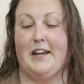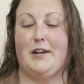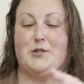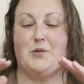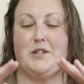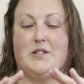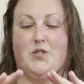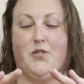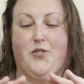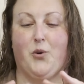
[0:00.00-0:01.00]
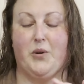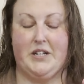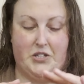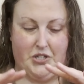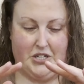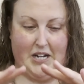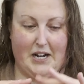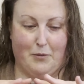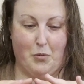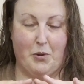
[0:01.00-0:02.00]
So this foraged,
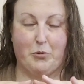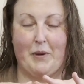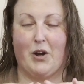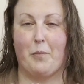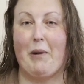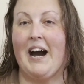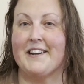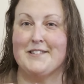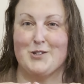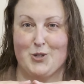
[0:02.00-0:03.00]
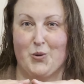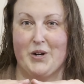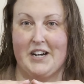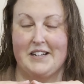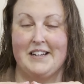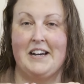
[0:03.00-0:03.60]
when people make pine soda,